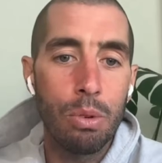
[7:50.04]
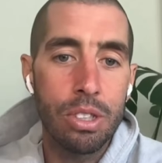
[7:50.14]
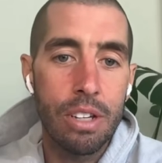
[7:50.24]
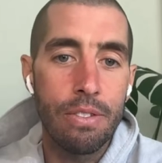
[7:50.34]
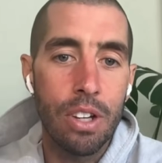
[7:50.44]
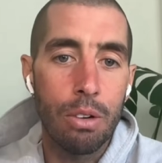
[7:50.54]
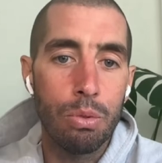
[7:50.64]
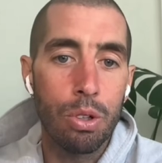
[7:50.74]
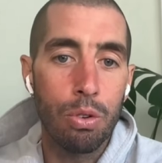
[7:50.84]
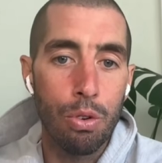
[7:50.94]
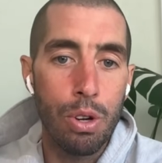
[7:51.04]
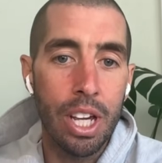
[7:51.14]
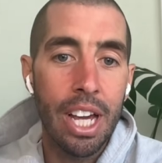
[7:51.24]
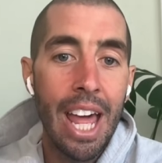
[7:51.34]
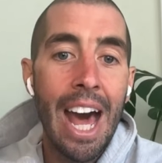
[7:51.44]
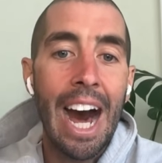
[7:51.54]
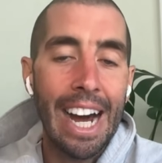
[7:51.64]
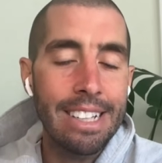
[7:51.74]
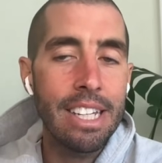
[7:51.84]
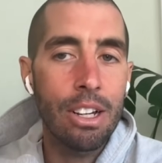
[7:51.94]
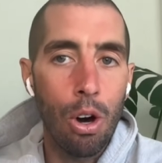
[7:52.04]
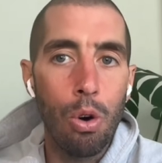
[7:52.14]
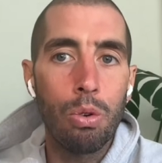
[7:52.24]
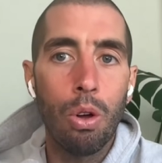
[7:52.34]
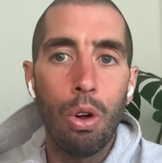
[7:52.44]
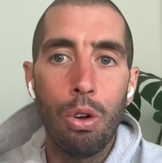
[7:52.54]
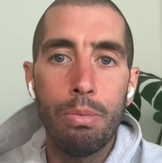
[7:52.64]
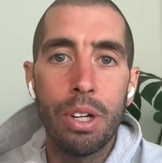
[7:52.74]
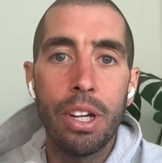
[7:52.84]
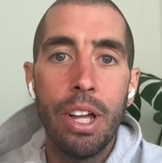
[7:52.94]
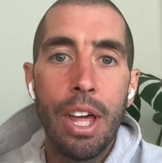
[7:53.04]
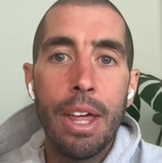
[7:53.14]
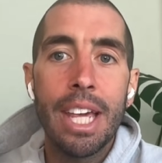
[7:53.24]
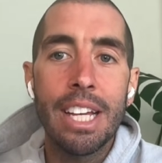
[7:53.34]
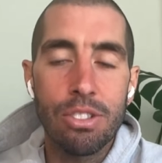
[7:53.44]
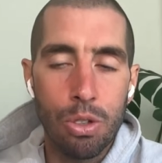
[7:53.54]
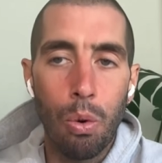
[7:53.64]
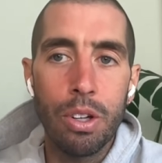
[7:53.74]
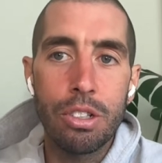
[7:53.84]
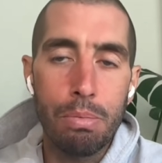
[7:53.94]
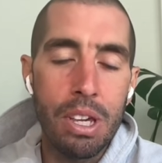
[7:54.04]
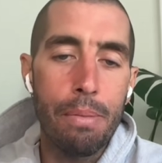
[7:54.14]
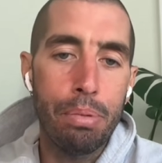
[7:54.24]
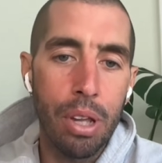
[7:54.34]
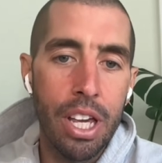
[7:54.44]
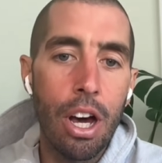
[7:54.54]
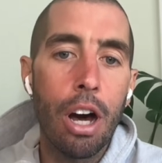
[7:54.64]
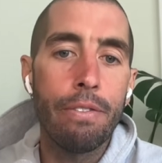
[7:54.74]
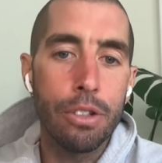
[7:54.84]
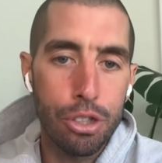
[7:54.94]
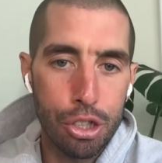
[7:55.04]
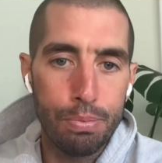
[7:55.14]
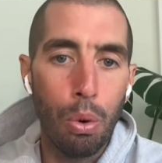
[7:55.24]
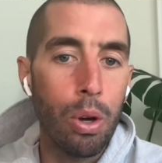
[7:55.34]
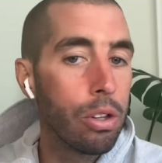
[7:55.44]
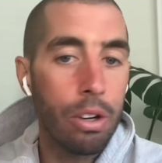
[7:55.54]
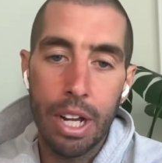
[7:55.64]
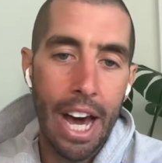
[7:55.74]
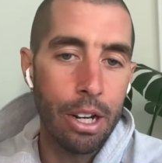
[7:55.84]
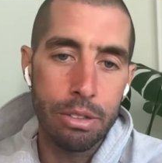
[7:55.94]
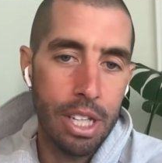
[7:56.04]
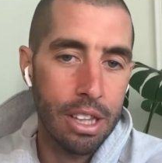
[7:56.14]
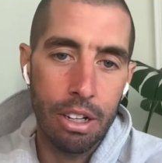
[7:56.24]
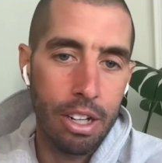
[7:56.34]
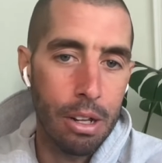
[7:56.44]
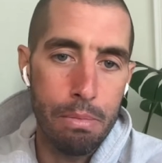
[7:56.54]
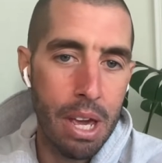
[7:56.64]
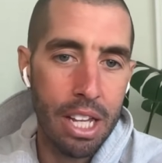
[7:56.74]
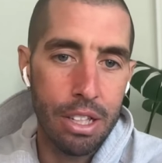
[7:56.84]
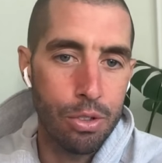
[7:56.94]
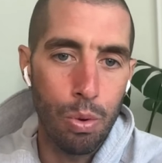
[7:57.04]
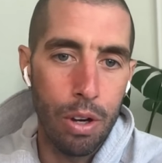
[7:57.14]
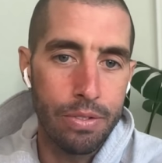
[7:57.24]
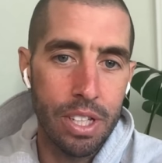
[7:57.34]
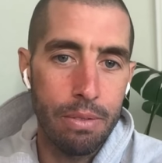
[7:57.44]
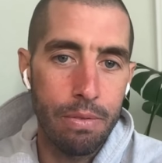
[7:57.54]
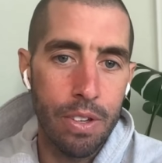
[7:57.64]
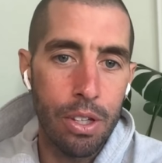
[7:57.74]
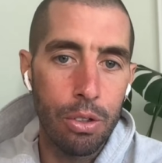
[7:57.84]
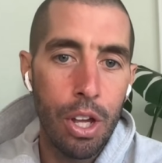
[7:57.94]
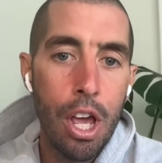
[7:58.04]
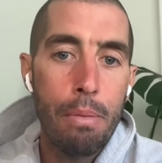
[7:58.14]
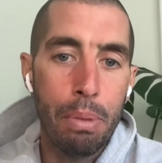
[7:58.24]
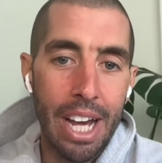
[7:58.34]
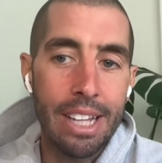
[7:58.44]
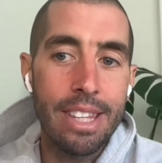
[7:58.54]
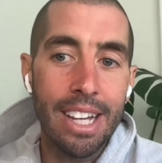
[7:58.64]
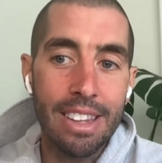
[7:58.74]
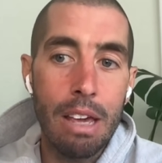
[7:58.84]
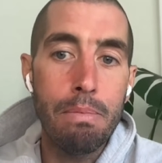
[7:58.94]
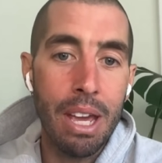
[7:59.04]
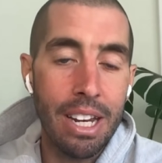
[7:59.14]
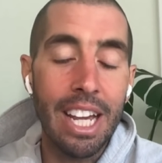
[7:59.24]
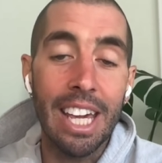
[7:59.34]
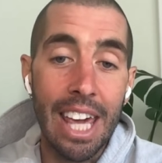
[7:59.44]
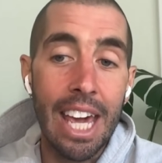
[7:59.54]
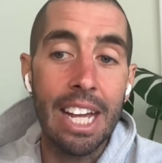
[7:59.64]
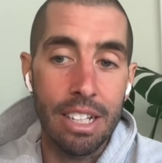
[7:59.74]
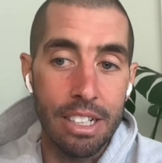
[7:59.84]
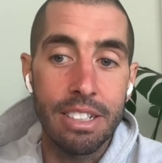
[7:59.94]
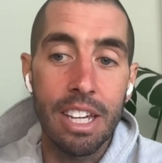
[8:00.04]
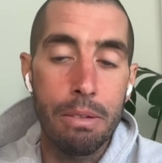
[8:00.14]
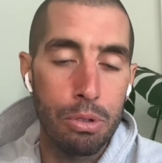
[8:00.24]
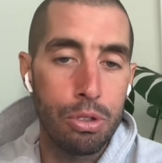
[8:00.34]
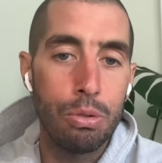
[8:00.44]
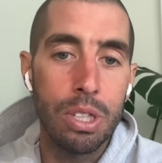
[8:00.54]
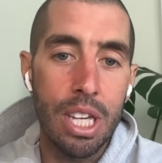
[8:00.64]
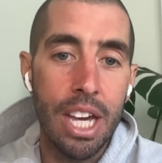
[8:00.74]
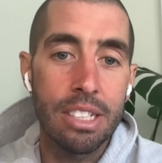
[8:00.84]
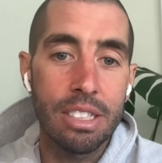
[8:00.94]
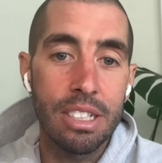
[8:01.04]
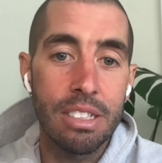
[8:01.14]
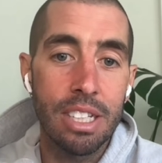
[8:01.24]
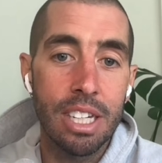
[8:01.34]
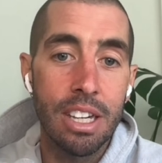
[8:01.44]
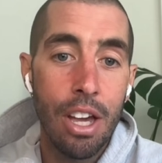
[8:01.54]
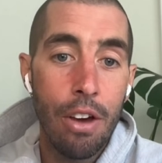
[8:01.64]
in what they've done recruiting. I think Oklahoma is going to be a playoff spoiler. I don't think they're going to make the 12-team field, but I think they may negate a team or two in the SEC